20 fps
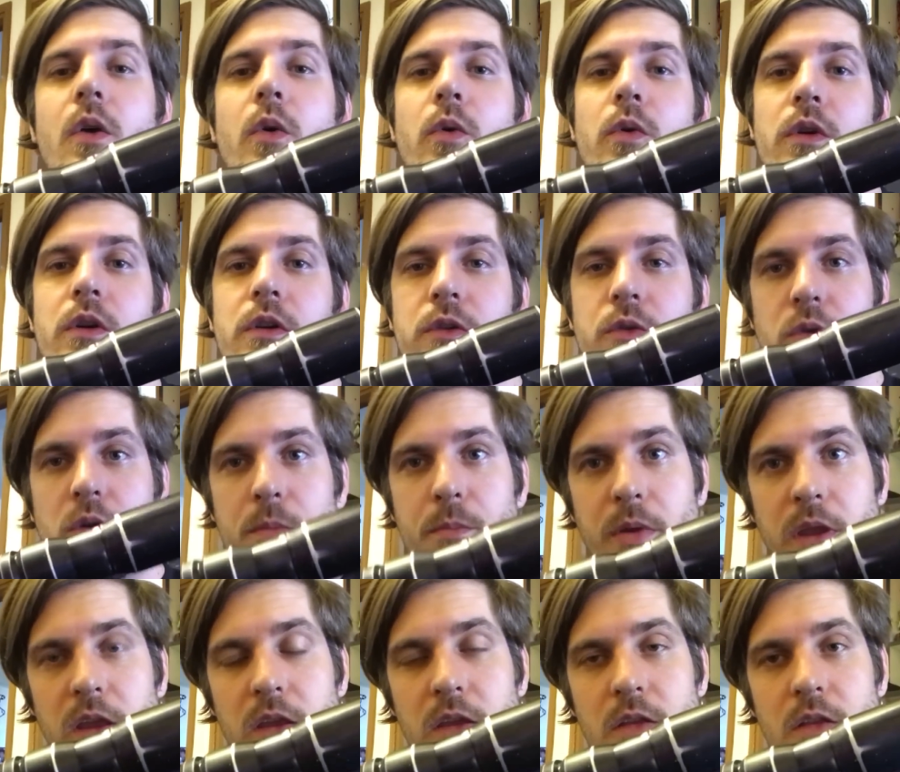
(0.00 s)
or your
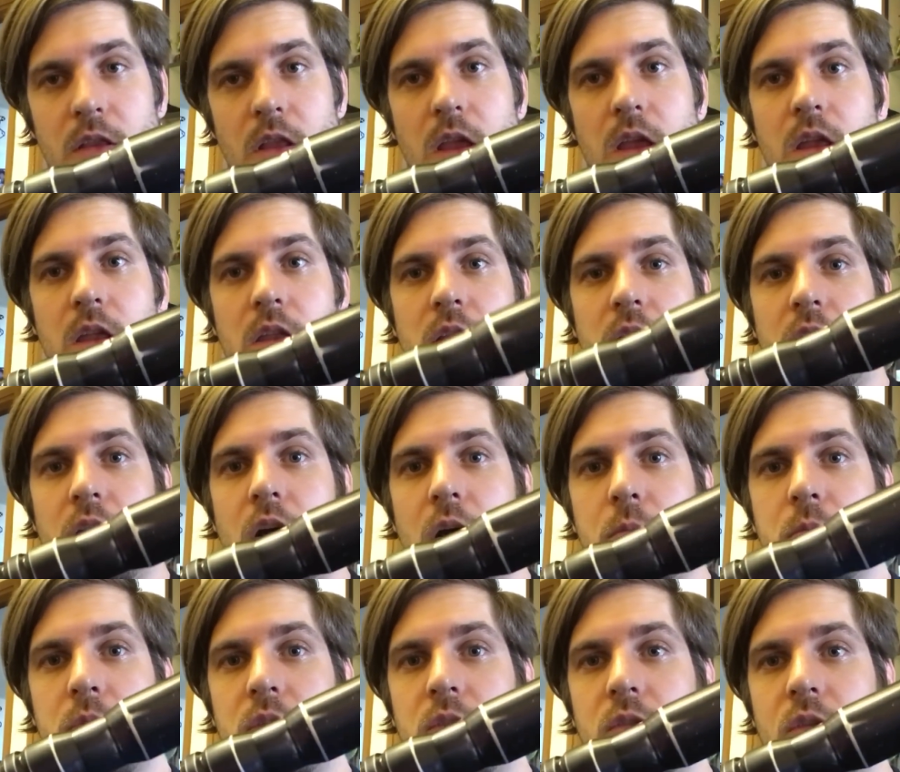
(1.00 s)
opinion in the
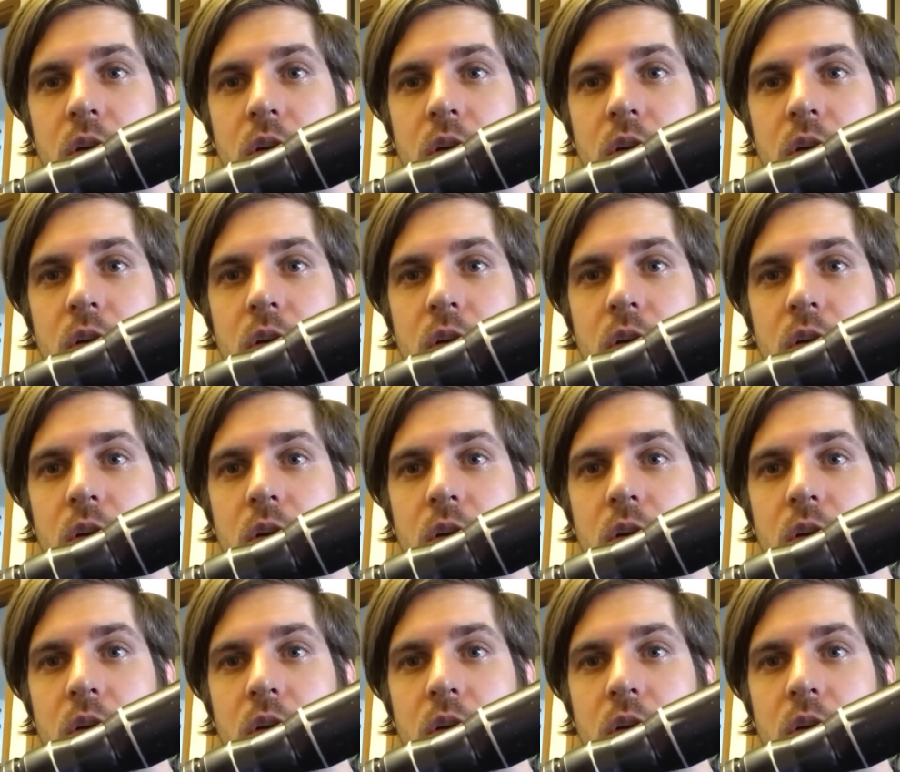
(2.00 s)
comments.